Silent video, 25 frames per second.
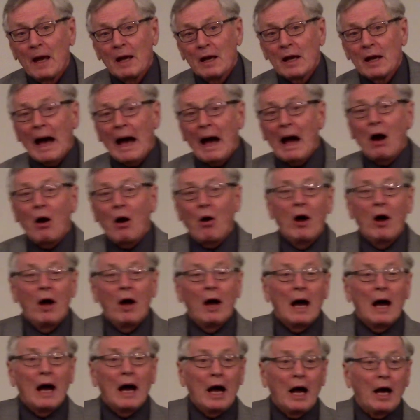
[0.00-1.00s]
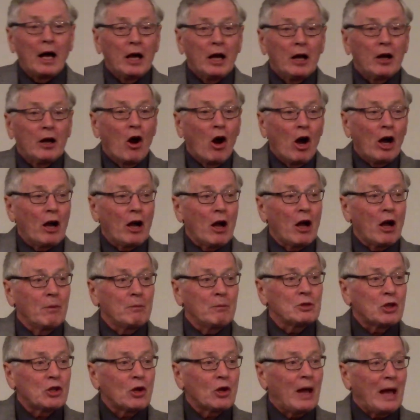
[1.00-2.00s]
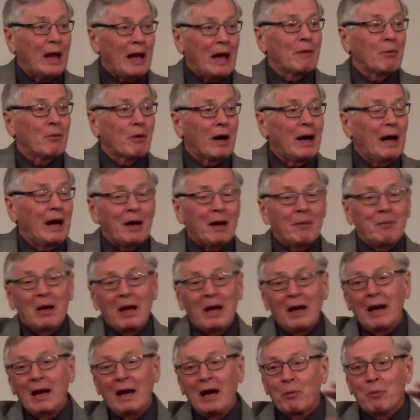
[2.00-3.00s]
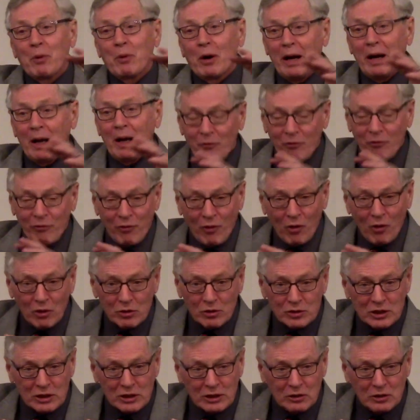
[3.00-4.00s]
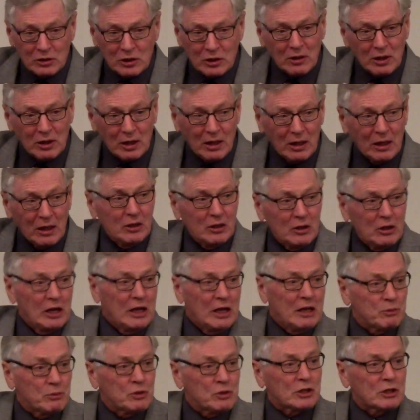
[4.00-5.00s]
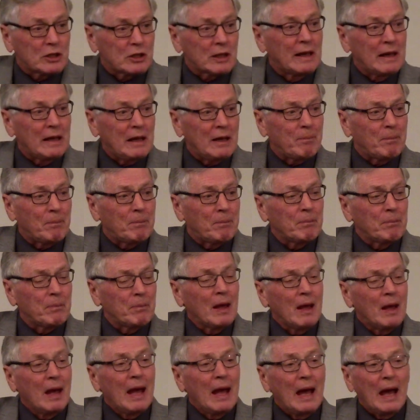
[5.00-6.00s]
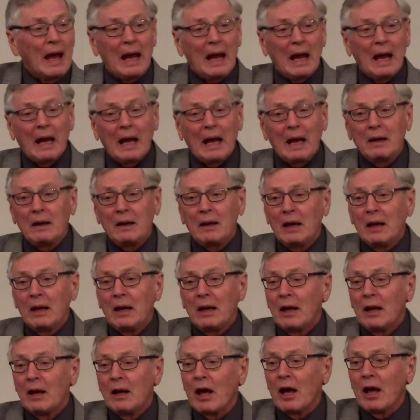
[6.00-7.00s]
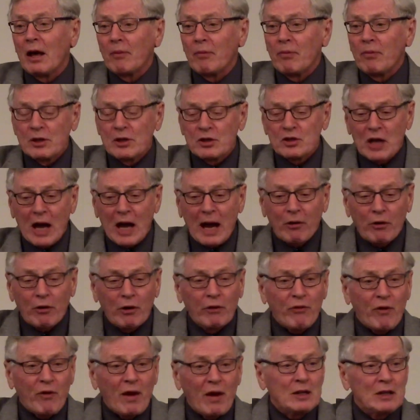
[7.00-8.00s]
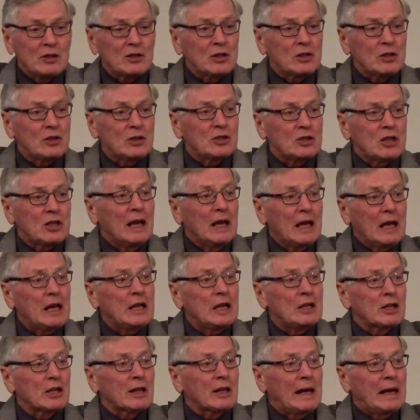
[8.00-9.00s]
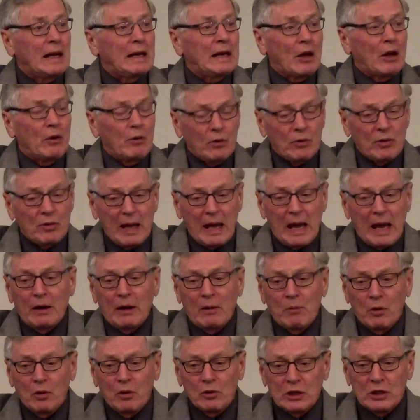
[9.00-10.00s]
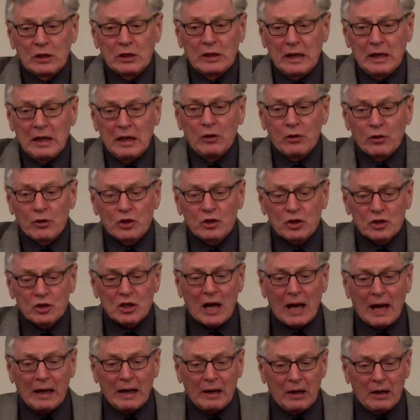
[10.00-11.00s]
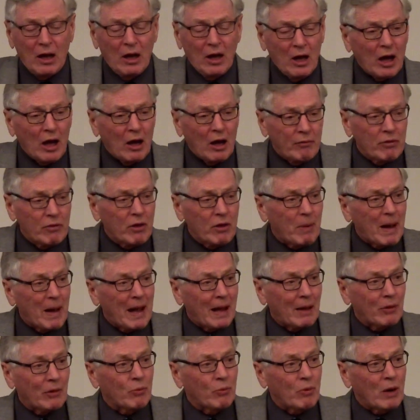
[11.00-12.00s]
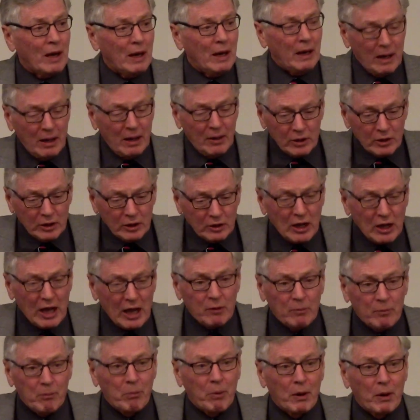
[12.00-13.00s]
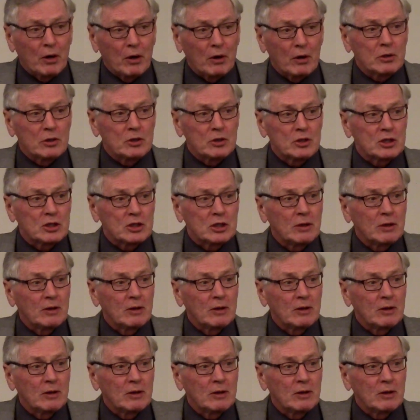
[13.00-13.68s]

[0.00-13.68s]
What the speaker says: How God comes to Abraham. Abraham falls into the deep sleep. And the sacrifices he's laid out, the animals on either side of the pathway, the dead birds.